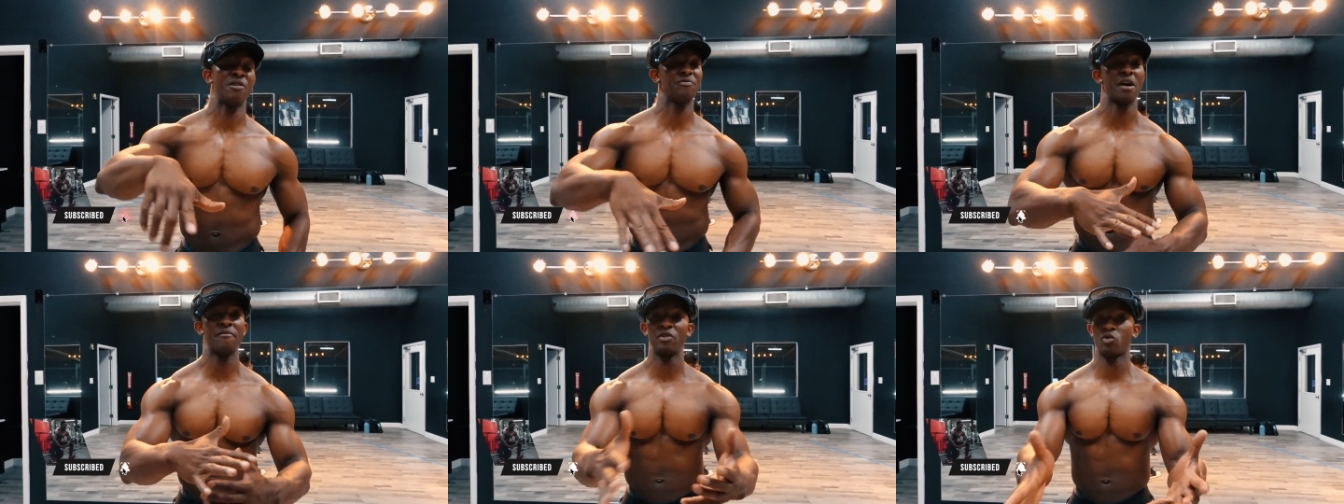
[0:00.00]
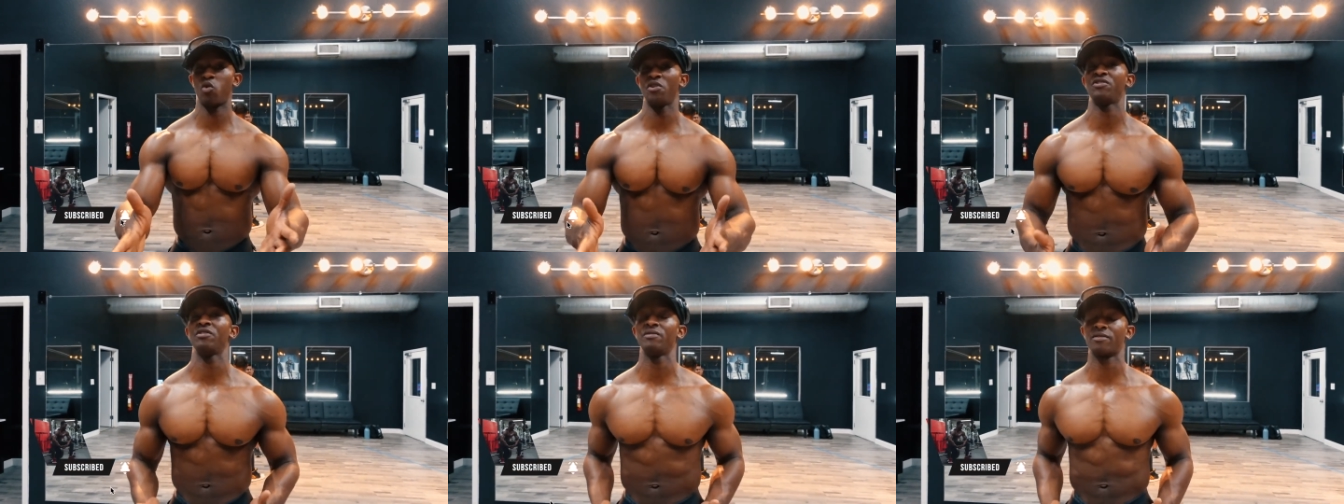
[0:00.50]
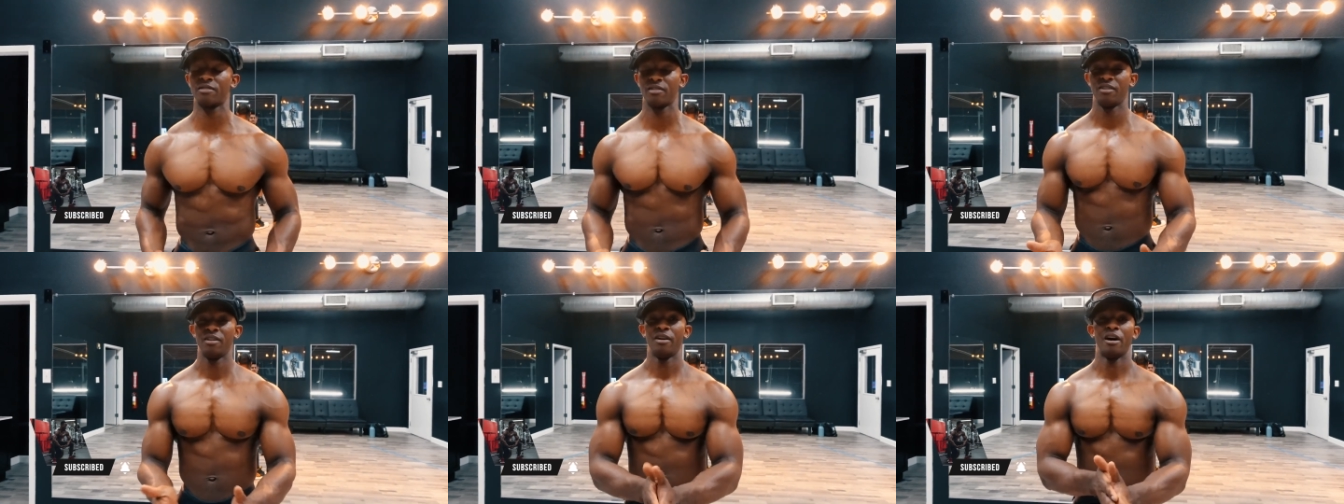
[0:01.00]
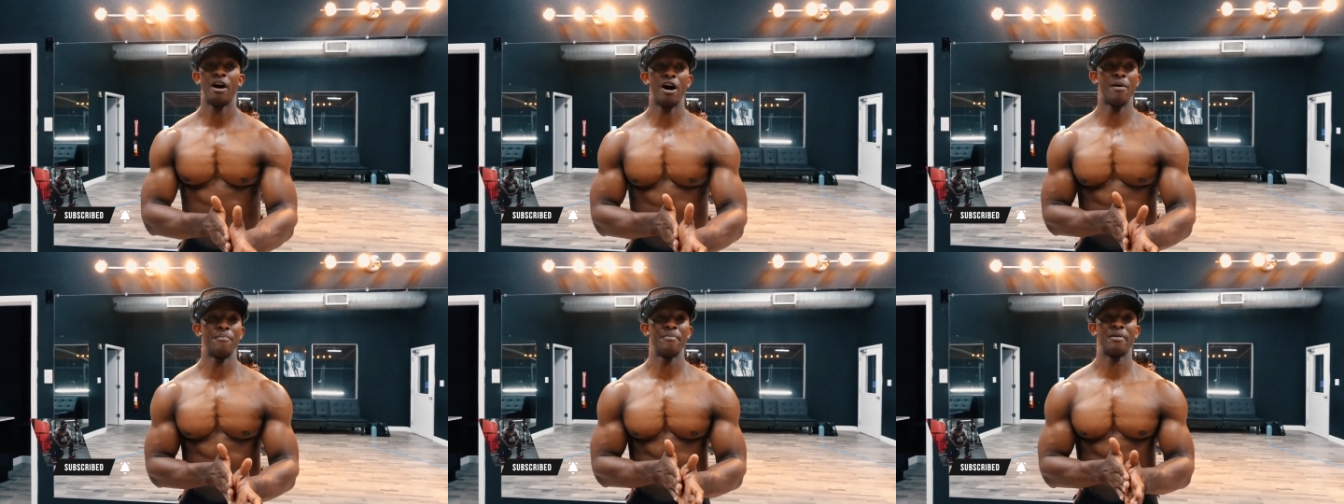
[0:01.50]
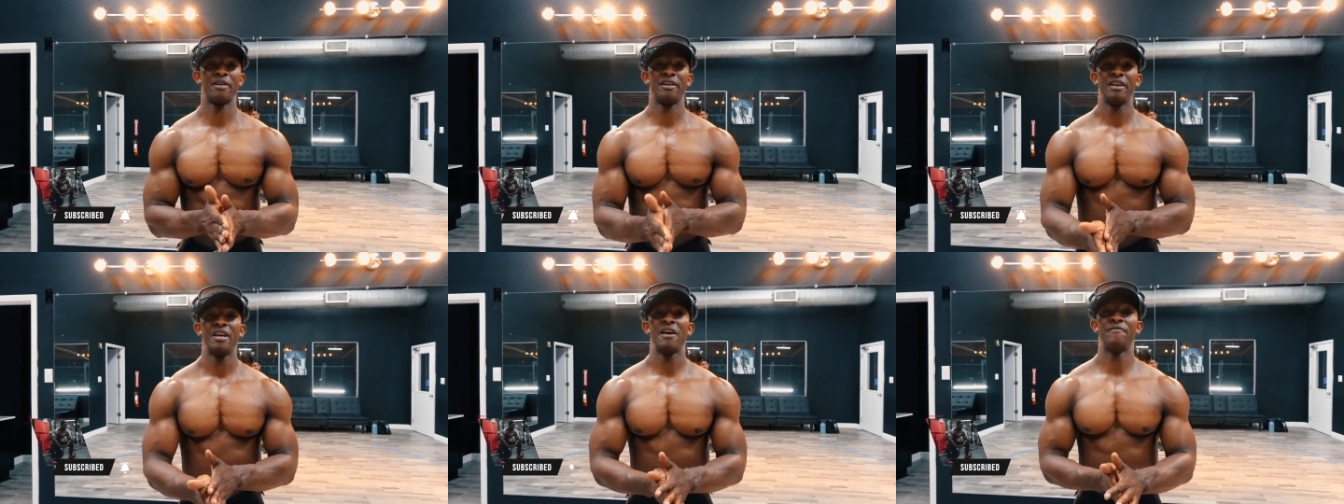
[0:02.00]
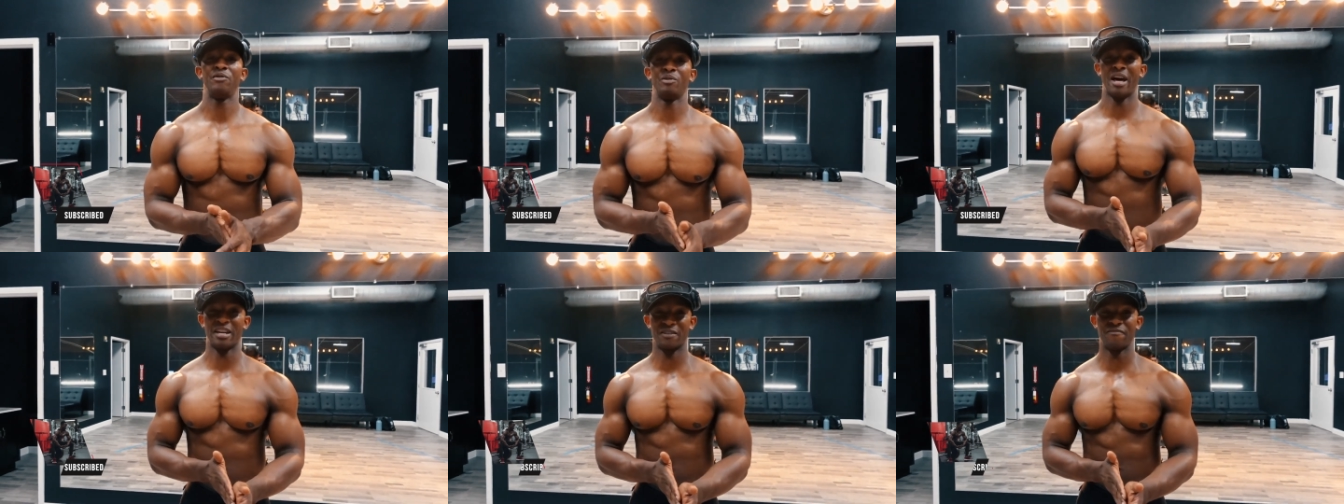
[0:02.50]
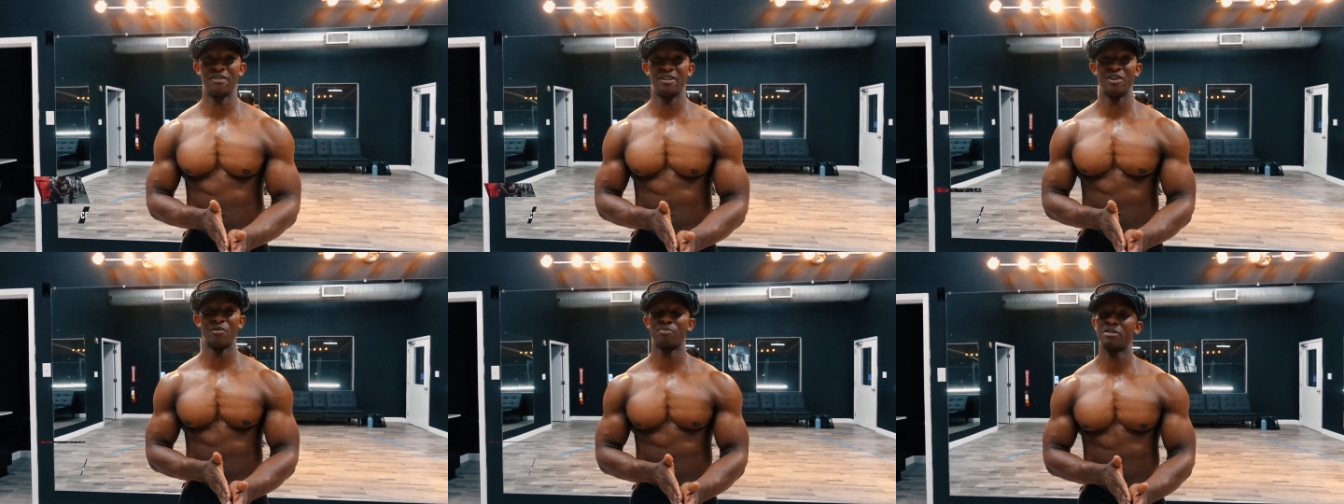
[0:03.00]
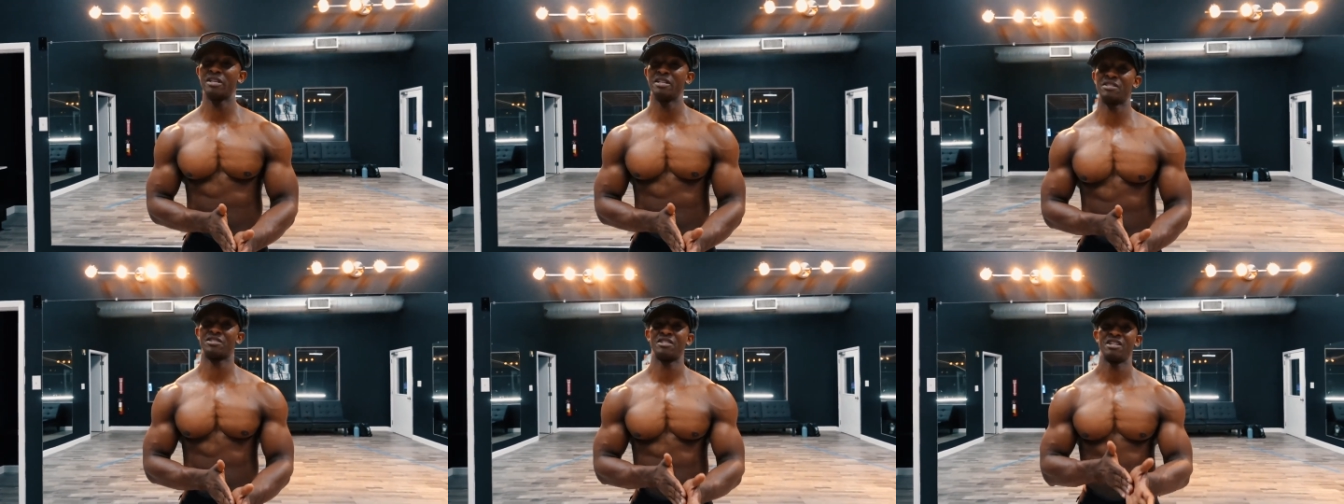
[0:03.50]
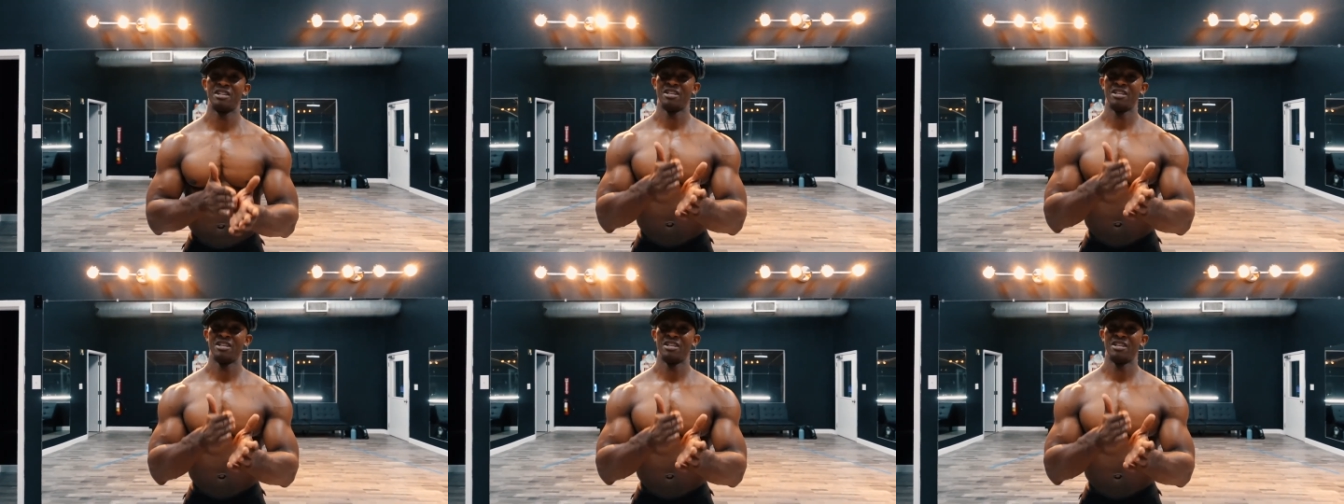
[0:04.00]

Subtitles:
If you have any questions, if you like the video, please